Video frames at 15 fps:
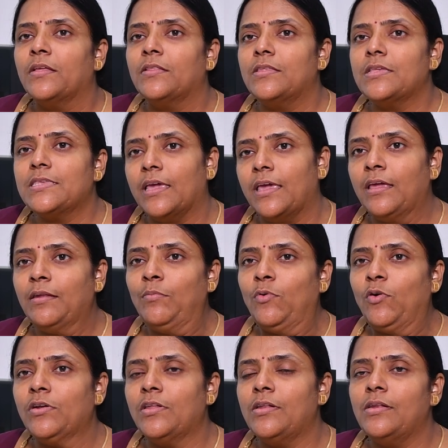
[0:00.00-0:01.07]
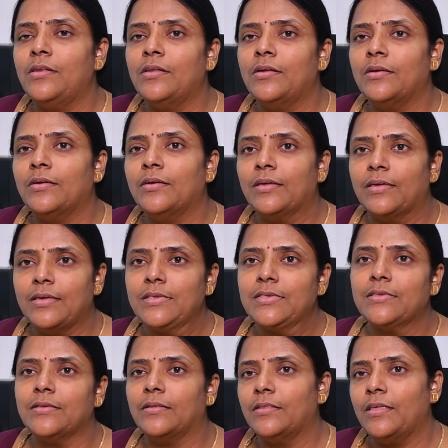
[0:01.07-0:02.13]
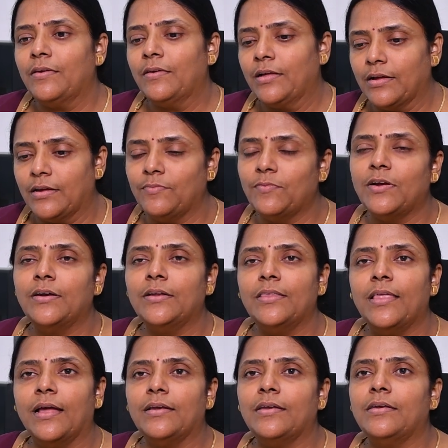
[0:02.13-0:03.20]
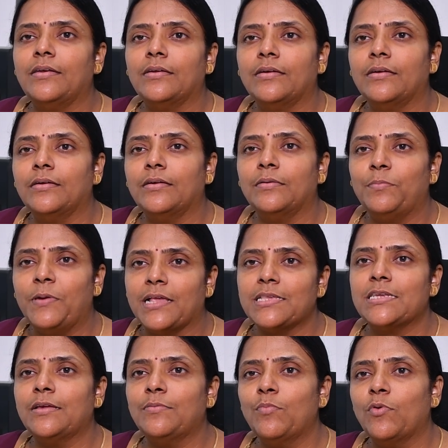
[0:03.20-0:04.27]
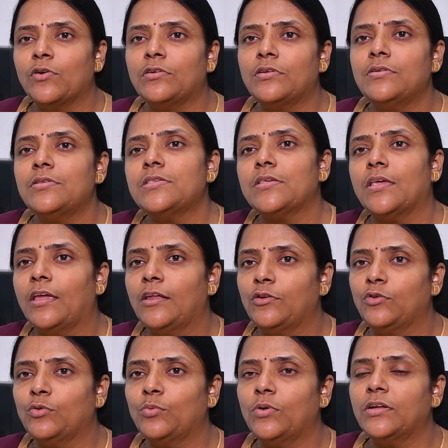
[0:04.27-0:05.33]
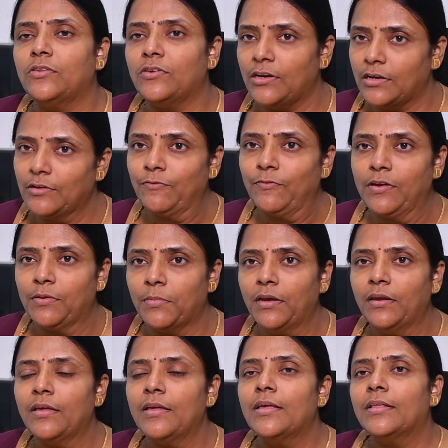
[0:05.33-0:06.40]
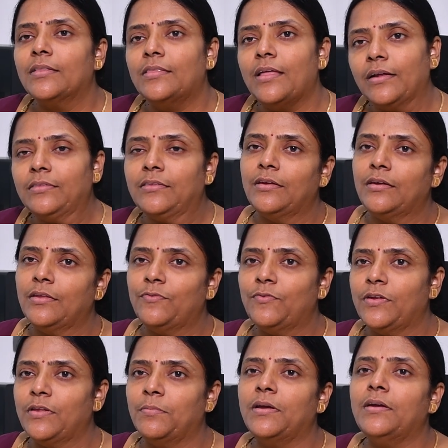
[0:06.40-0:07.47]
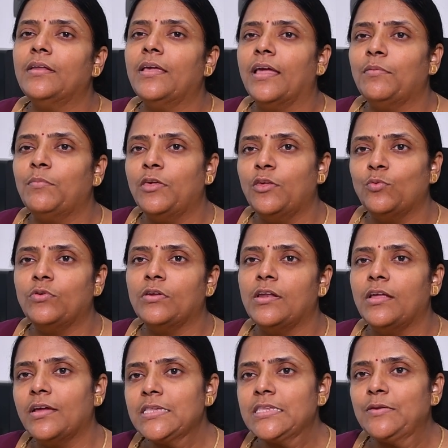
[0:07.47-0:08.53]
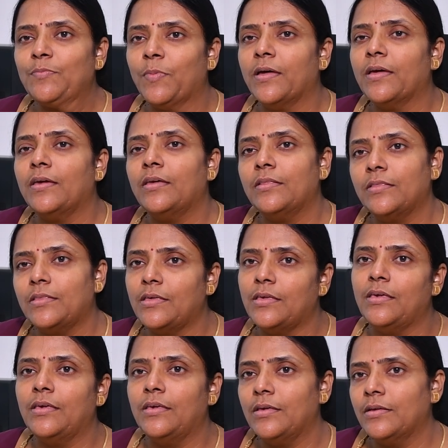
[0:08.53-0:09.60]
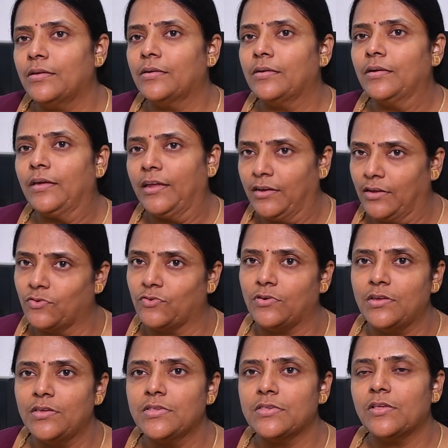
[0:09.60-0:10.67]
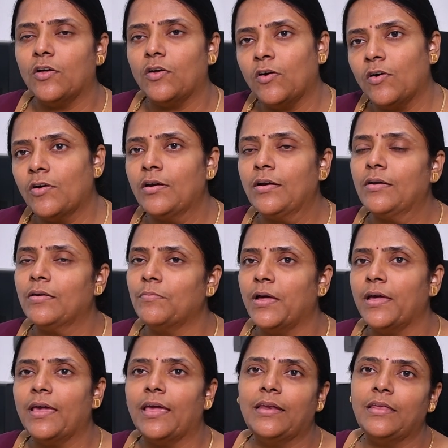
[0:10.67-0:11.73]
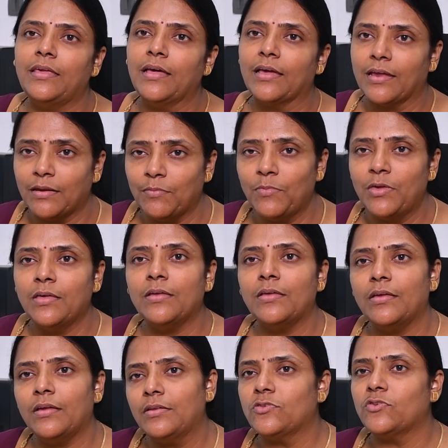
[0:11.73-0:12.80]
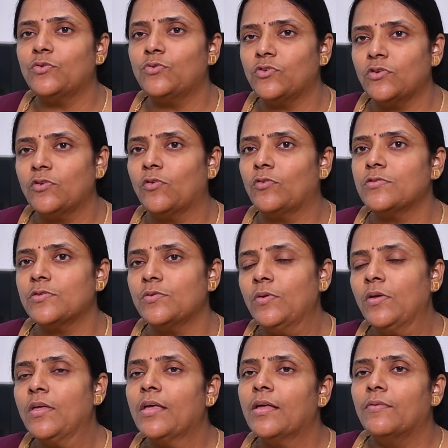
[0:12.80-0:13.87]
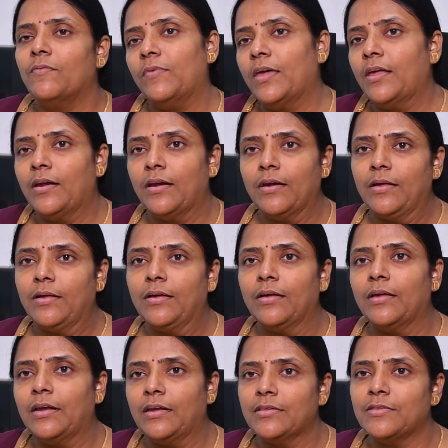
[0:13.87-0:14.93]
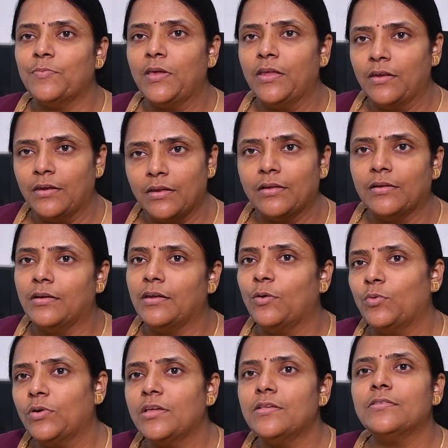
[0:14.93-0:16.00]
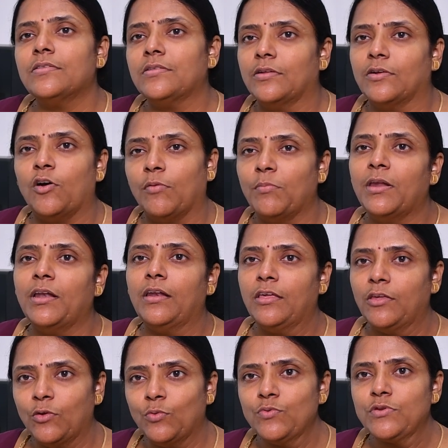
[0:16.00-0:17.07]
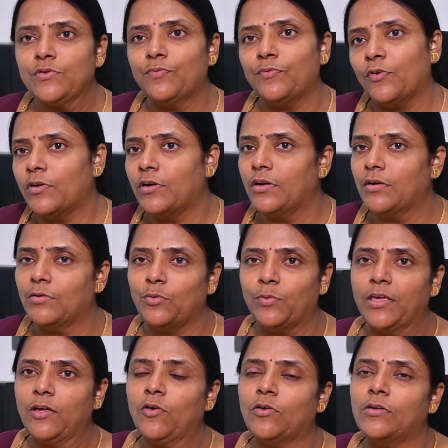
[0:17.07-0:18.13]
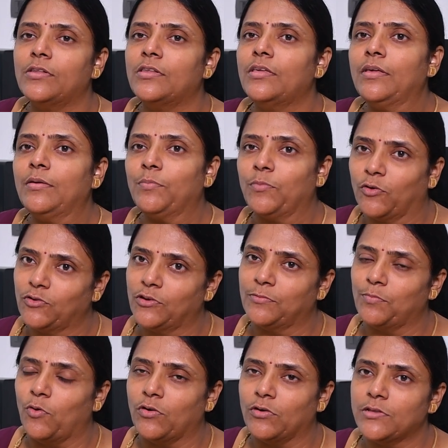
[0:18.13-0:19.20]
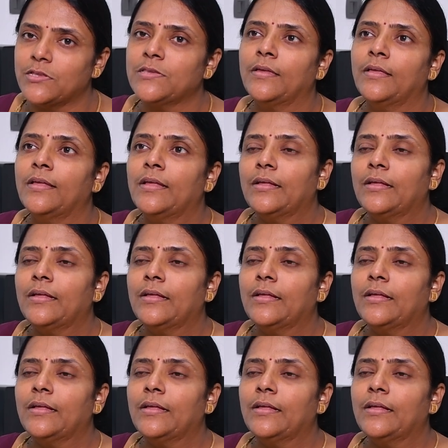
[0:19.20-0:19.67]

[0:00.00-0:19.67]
The second model is they convert that plastic bottles into a 3D filament. That 3D filament can be utilized by the industries or by any academia institution also, where it has been nowadays commonly used for doing all the project models.